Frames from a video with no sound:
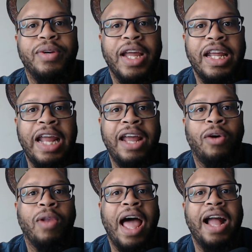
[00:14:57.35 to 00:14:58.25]
They they
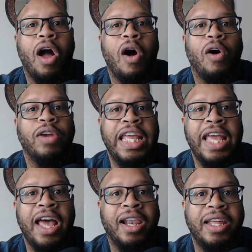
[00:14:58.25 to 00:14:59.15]
don't like all the
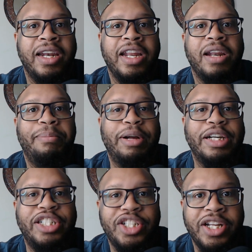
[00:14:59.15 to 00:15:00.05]
yelling and the
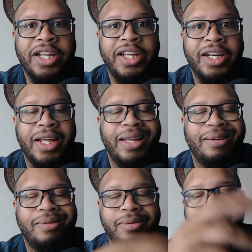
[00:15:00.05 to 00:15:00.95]
pushing